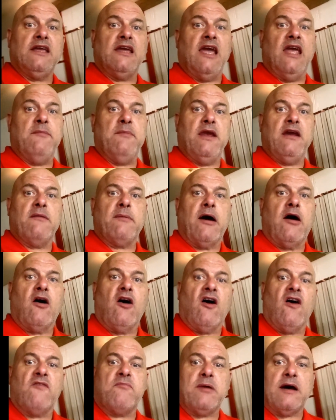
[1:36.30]
Came here about
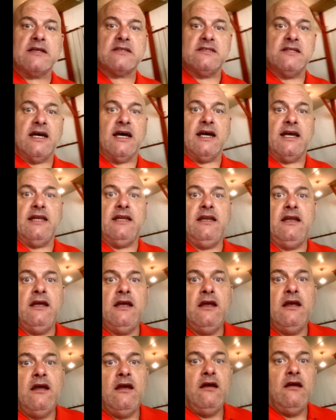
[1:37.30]
9:30.
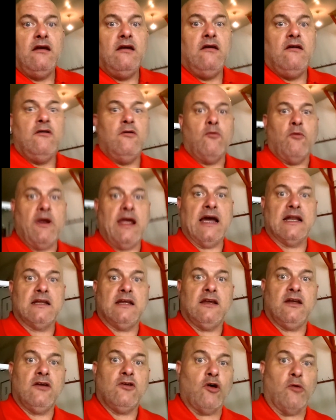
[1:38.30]
We had
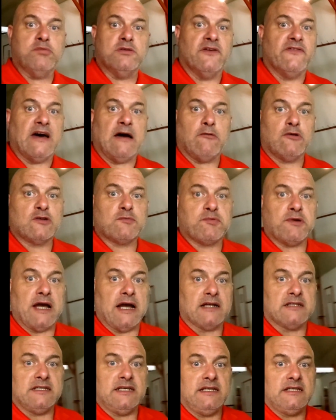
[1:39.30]
a couple of hours
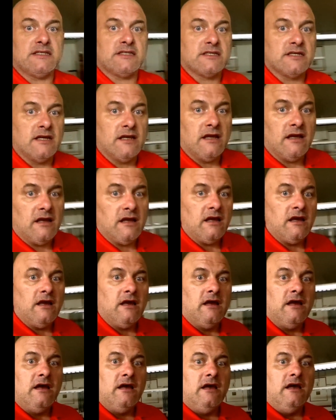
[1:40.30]
practice,
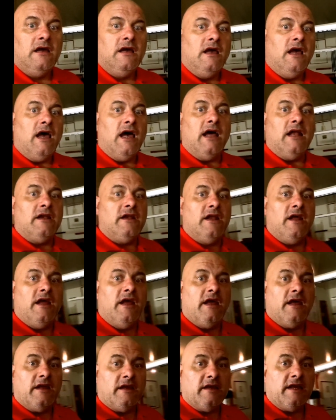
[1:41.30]
and
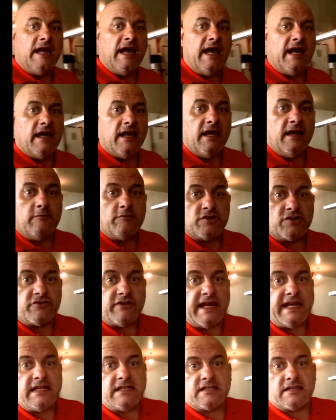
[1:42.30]
yeah, it was
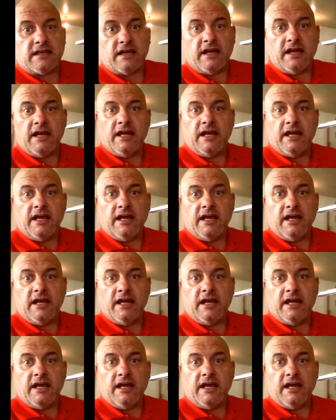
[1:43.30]
great.